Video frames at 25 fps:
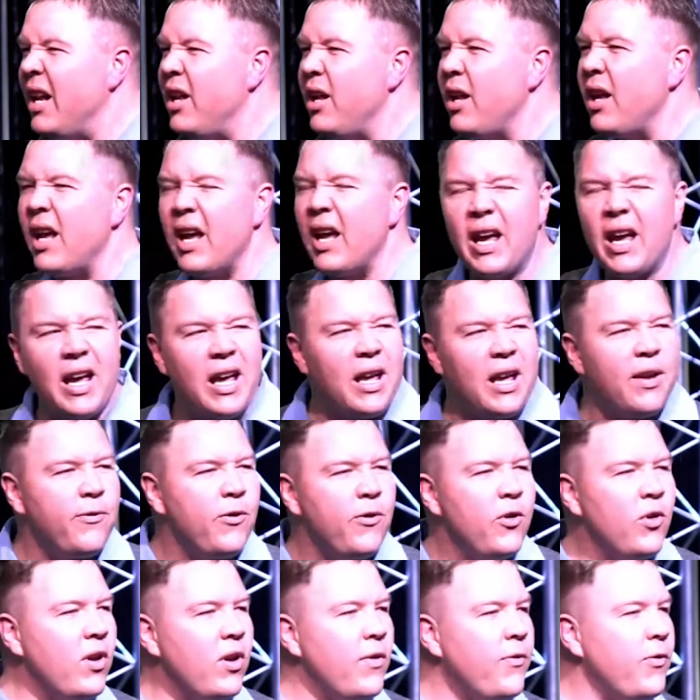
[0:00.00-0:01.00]
And
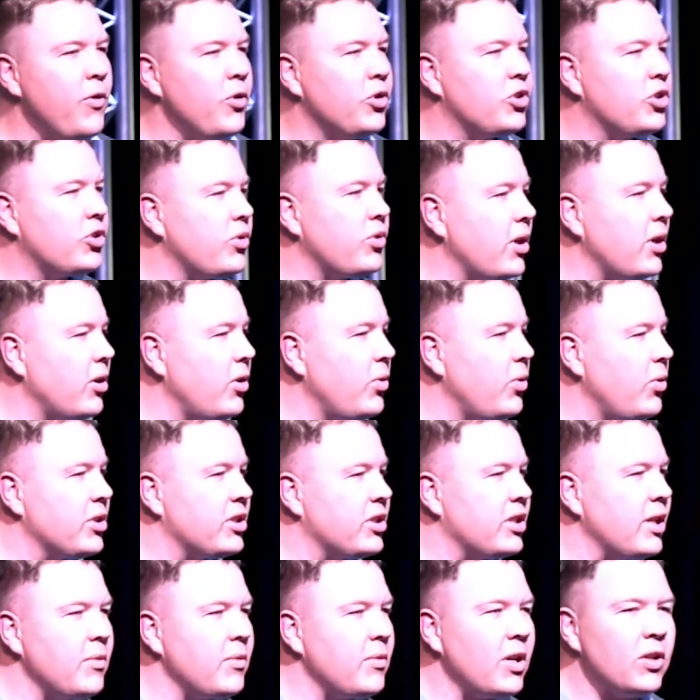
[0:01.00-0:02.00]
if you
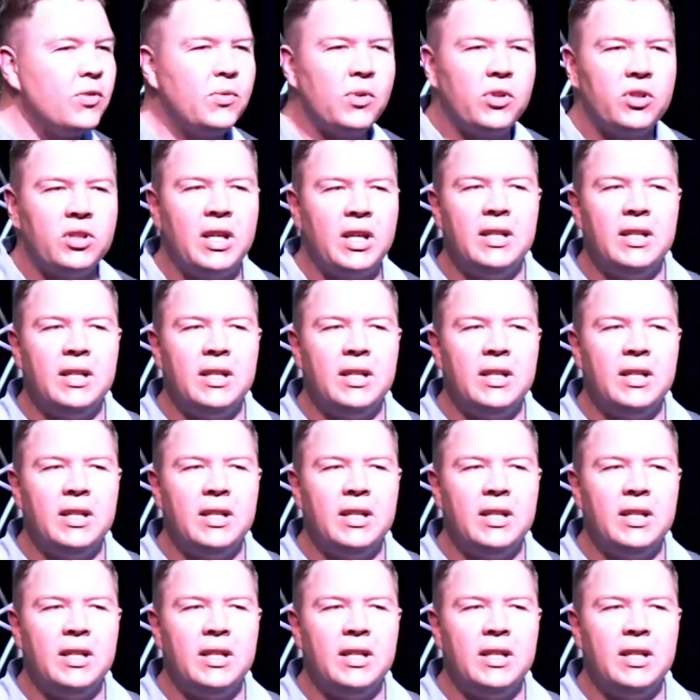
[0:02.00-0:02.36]
struggle with sometimes